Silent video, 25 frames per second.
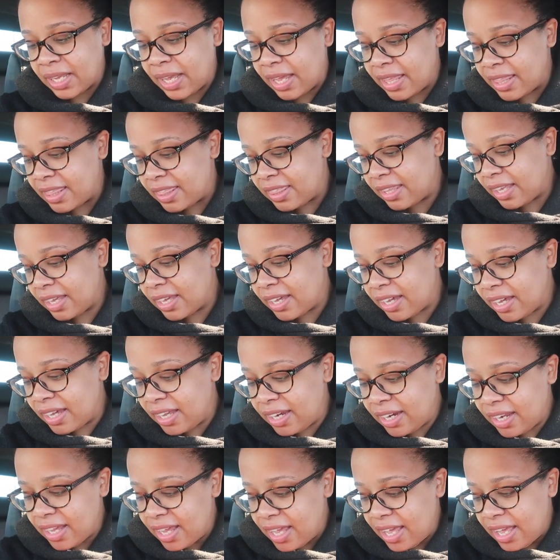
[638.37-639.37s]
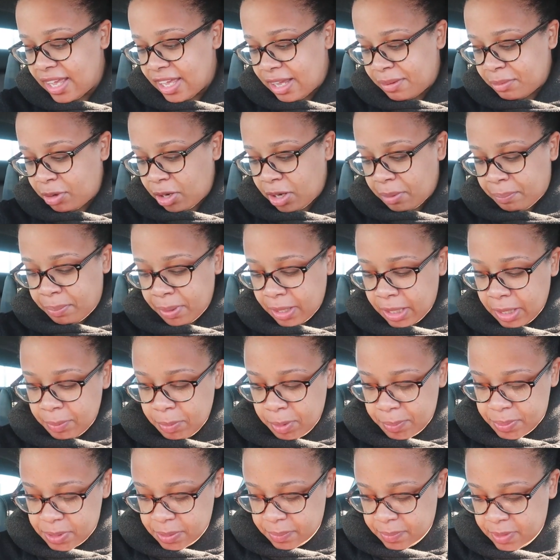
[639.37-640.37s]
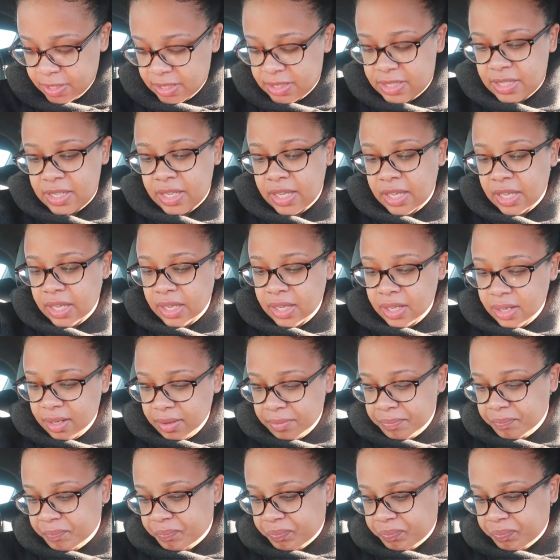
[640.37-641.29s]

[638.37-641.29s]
i'm thinking i'm gonna pick him up something to eat